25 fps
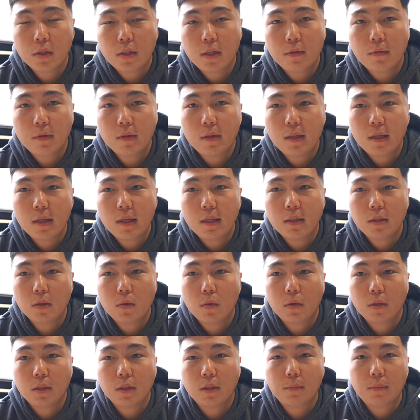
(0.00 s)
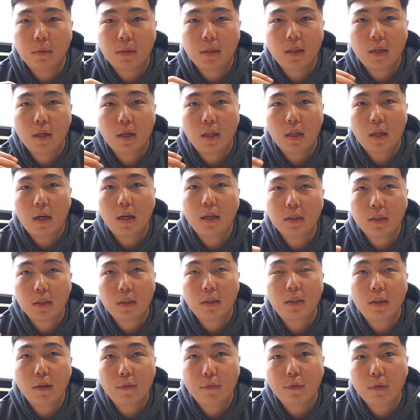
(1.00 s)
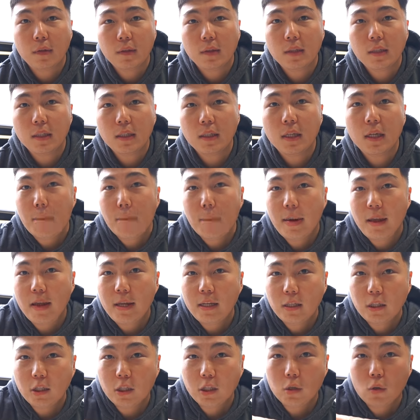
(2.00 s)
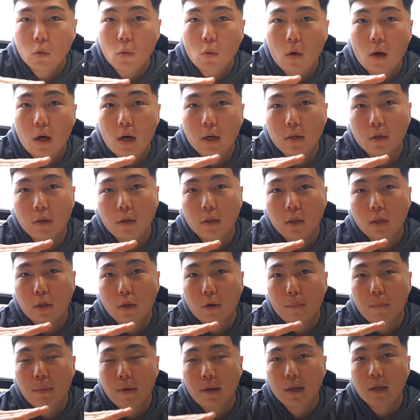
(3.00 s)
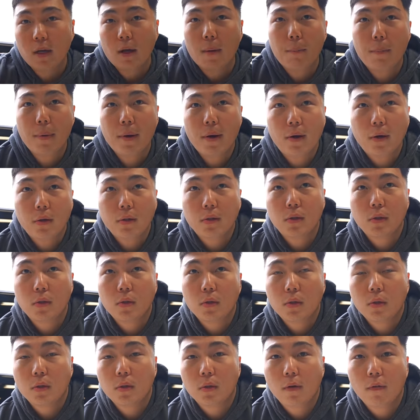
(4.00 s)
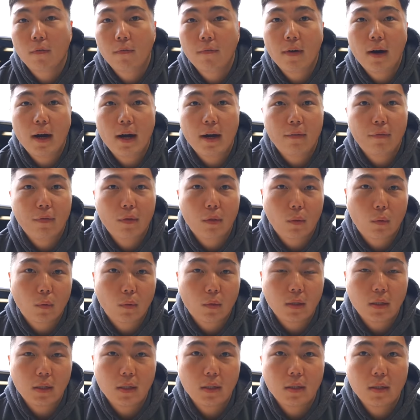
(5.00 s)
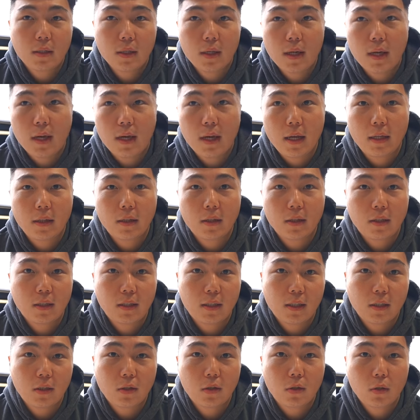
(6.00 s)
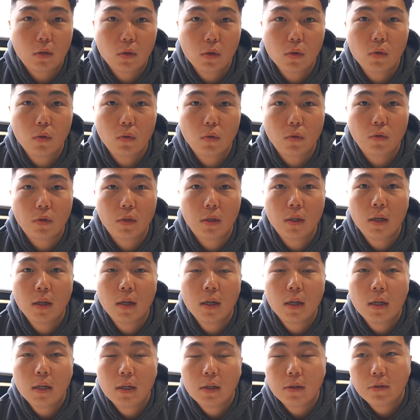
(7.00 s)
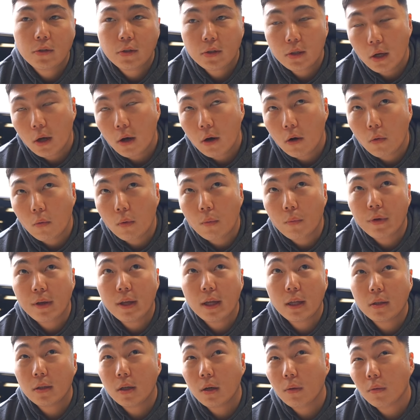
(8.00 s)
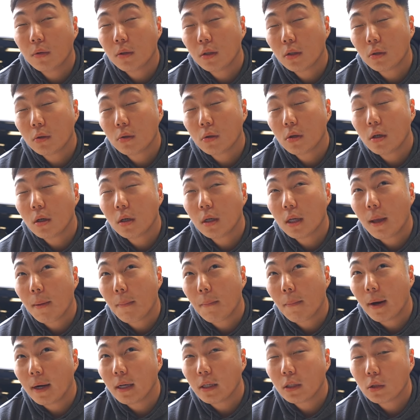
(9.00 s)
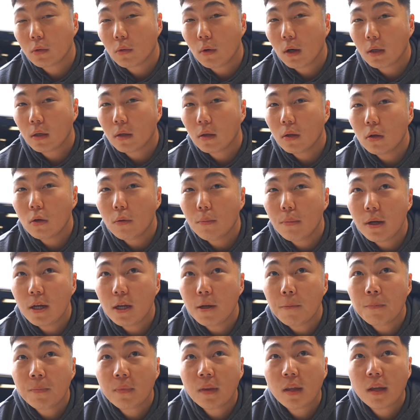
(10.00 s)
and everything is going to be clocked differently, may squat a little bit compared to your 5.3s and the 6.2s. So when we get done with this truck, it might squat a little bit.